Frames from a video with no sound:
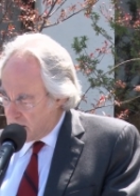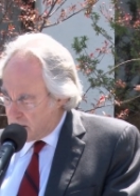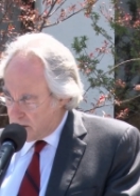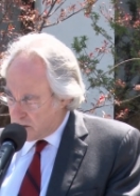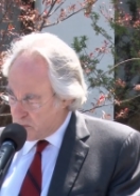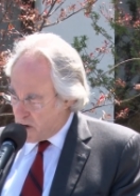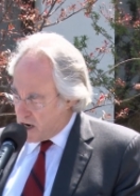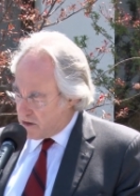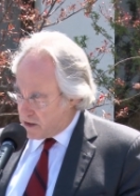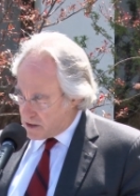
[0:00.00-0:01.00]
and
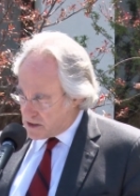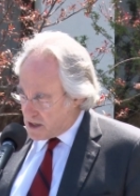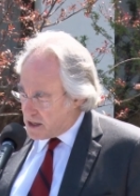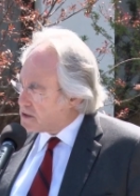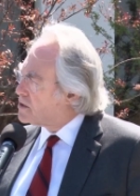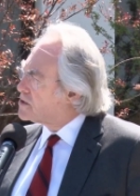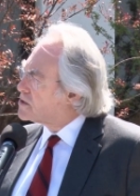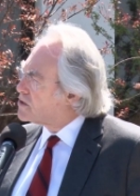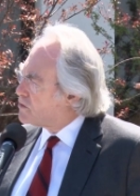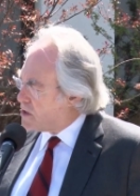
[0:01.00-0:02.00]
aspiring
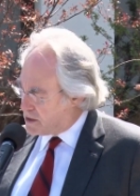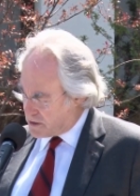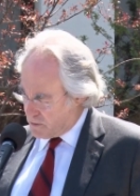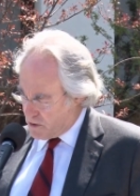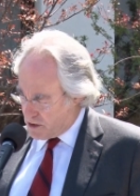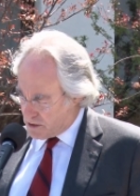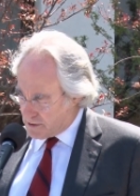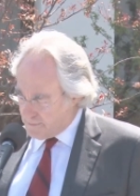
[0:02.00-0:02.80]
scientists throughout the world.